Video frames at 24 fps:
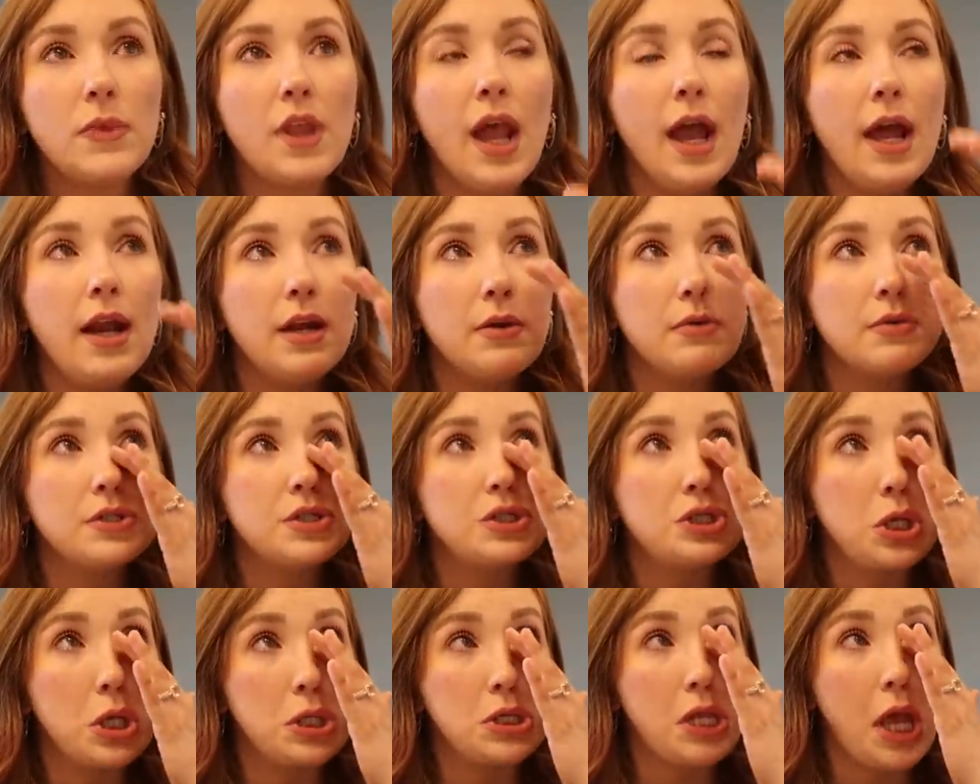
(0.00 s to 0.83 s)
And it
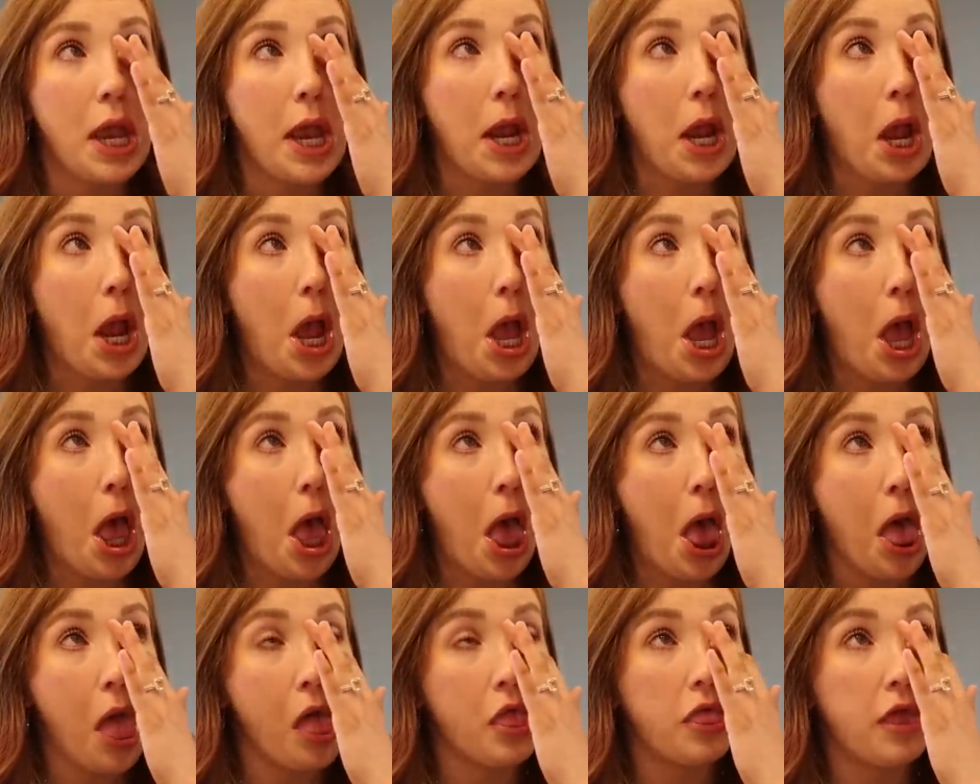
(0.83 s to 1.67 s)
was just like
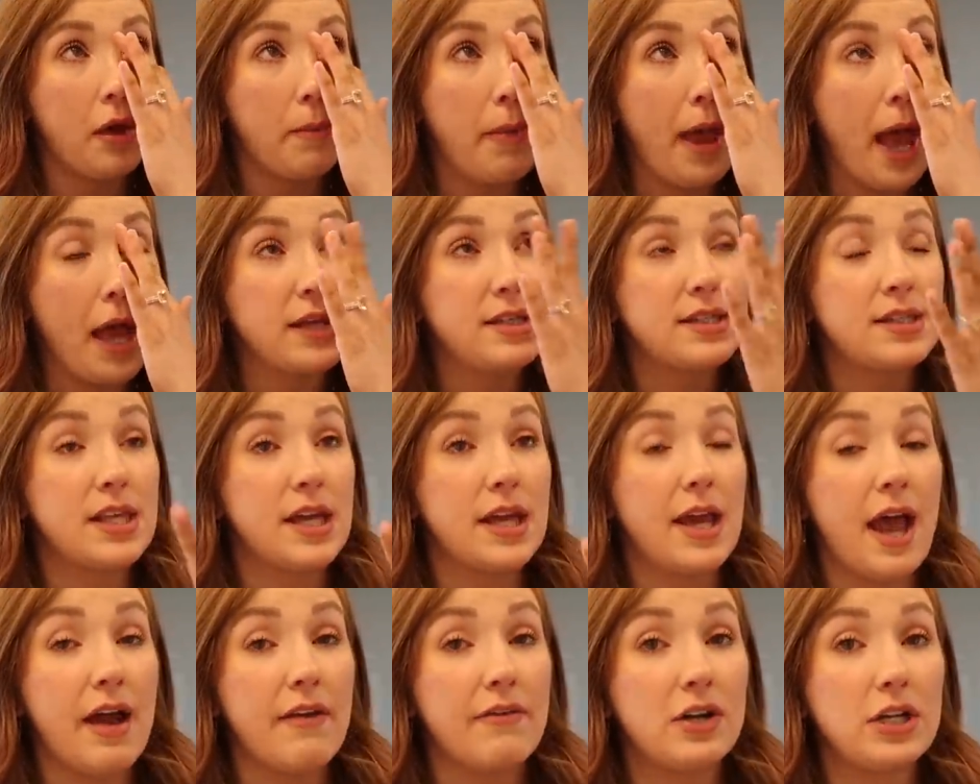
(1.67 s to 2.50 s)
the best
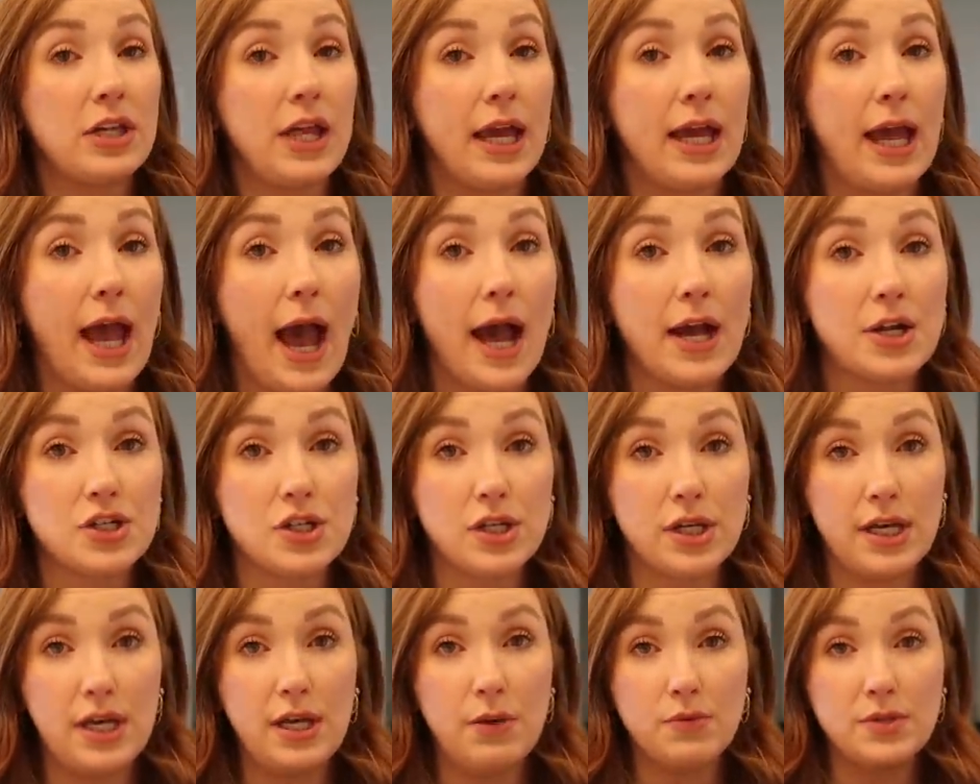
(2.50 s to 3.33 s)
thing ever. Like
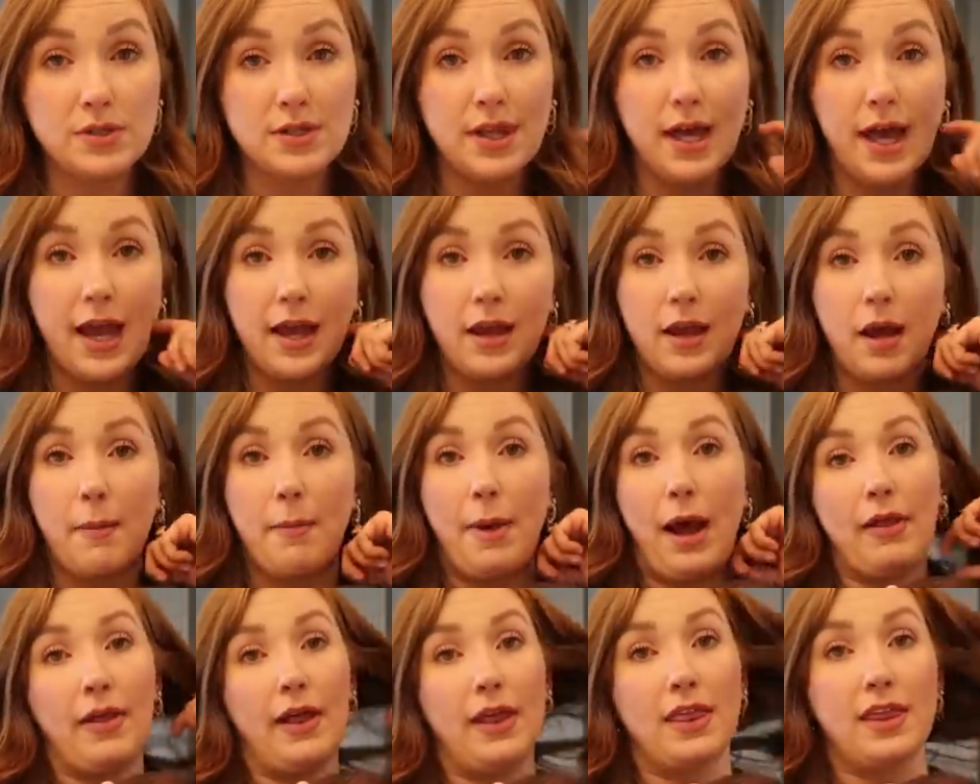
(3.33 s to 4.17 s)
actually he was laying
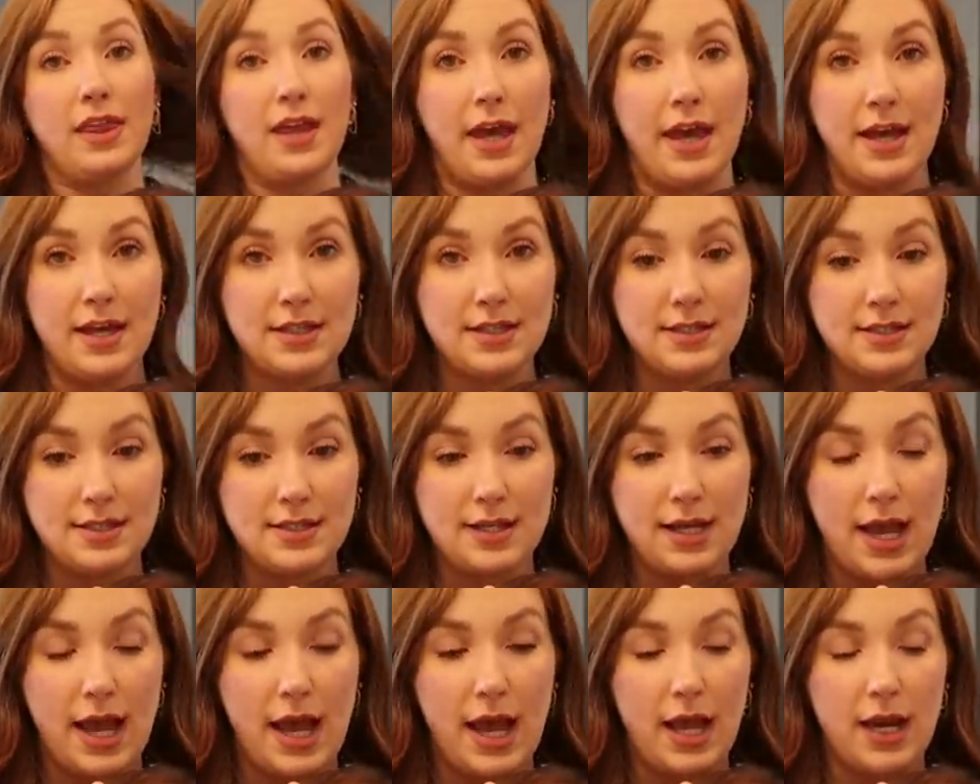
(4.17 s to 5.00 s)
about like
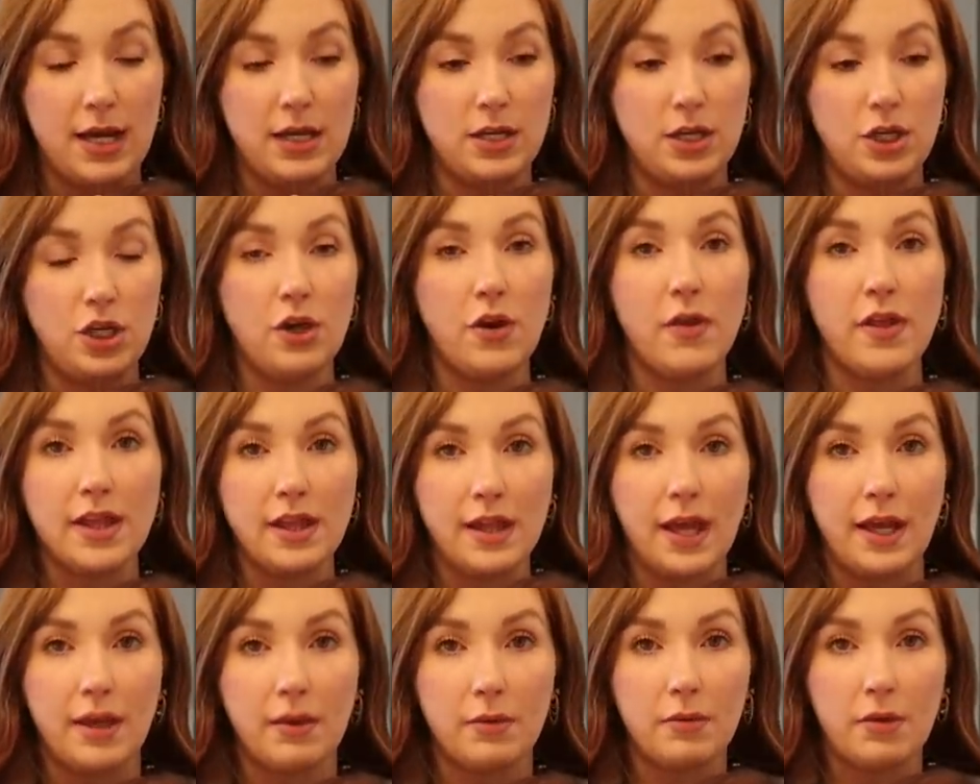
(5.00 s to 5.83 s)
this and you know, they
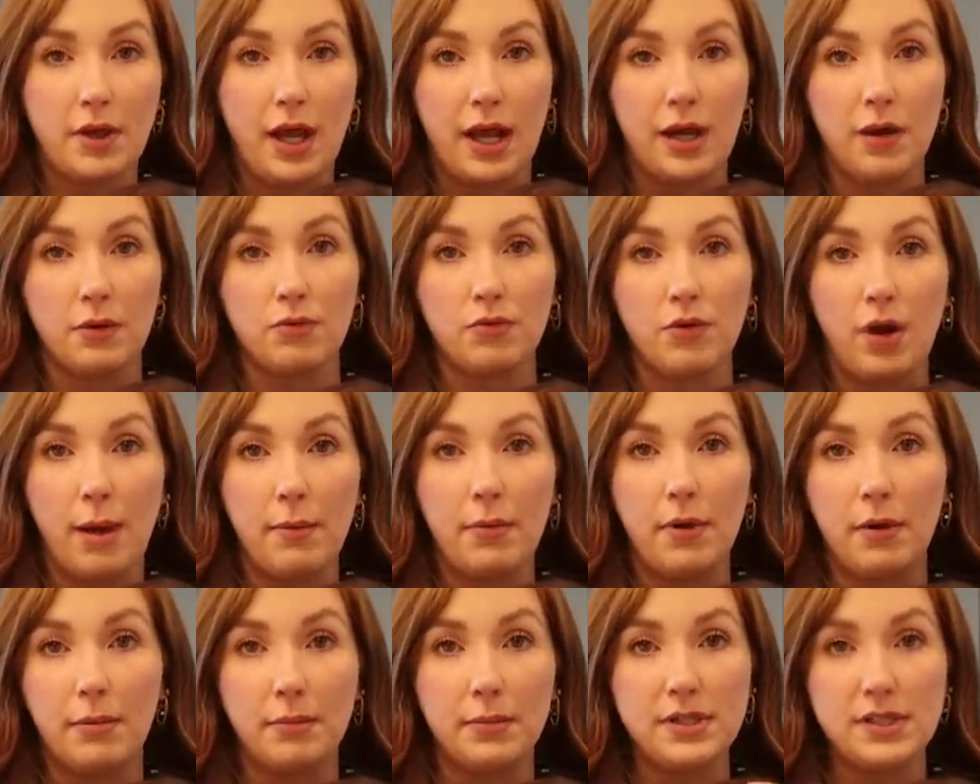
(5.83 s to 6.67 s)
like kind of rub
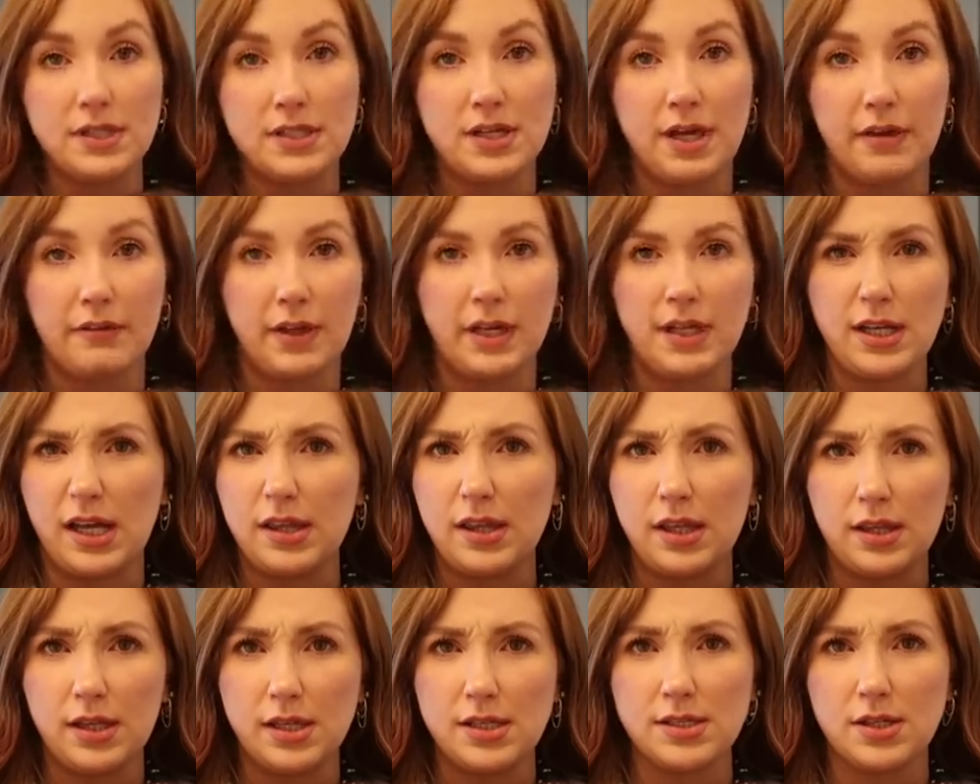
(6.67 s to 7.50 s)
them and stuff. Like I
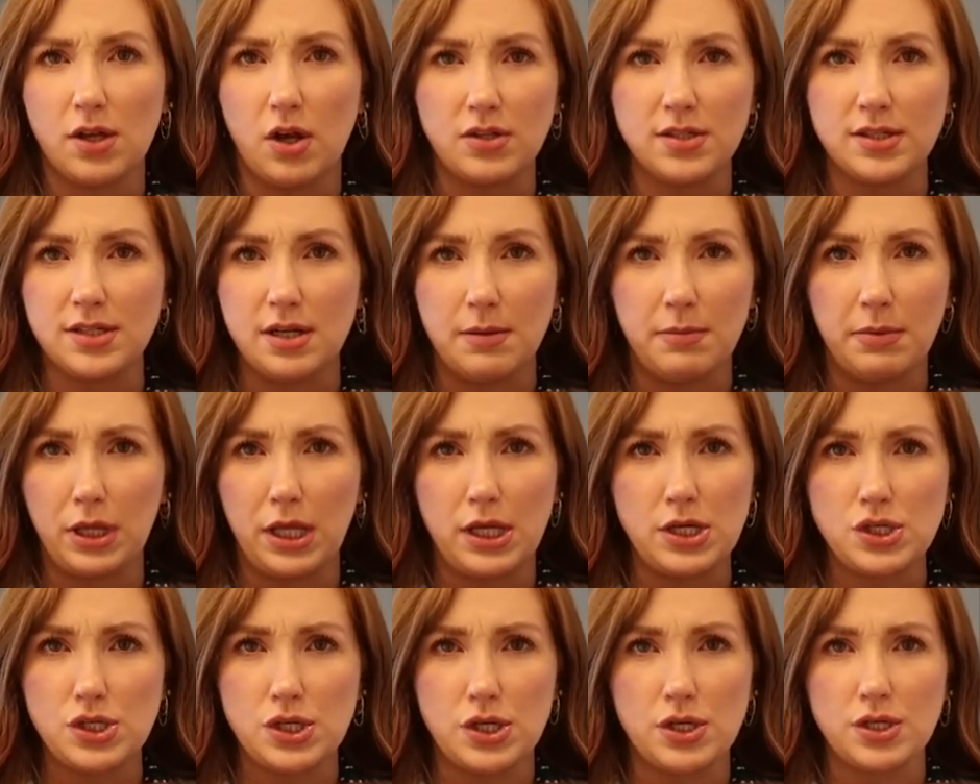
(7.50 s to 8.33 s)
think it's called
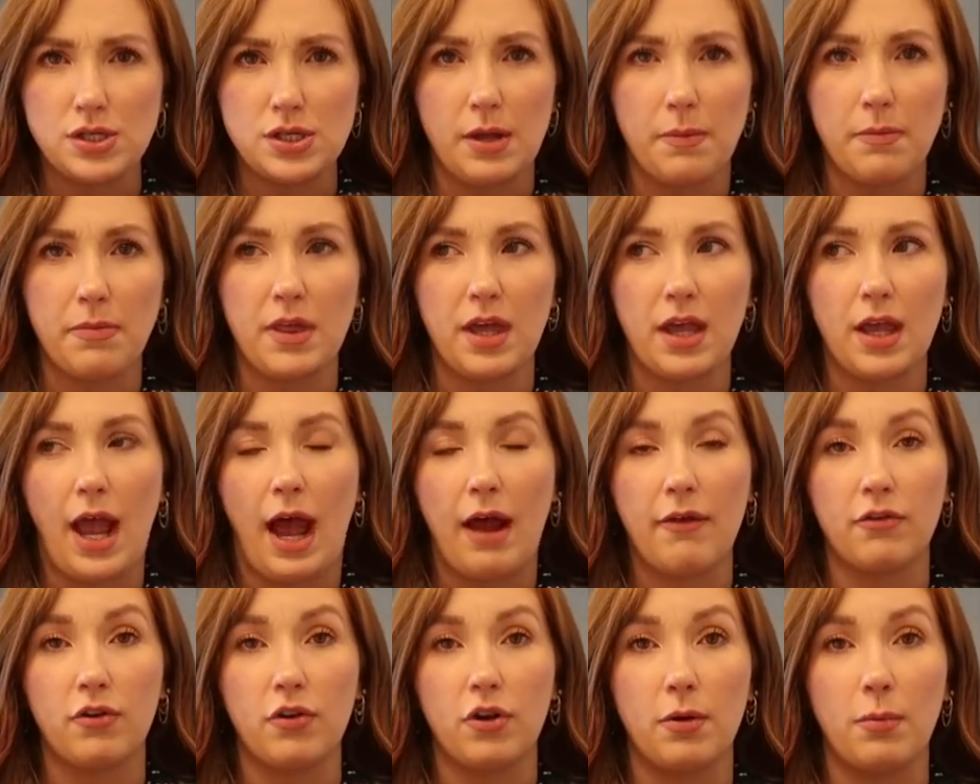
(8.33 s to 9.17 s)
stimulation or something
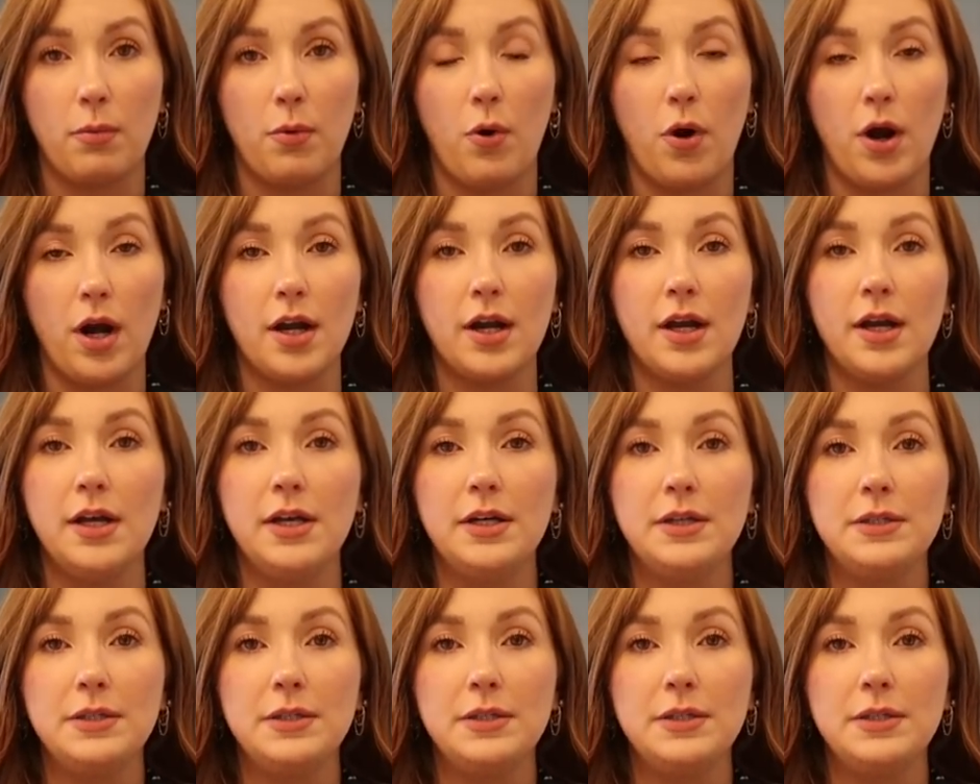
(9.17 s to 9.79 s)
after they're born.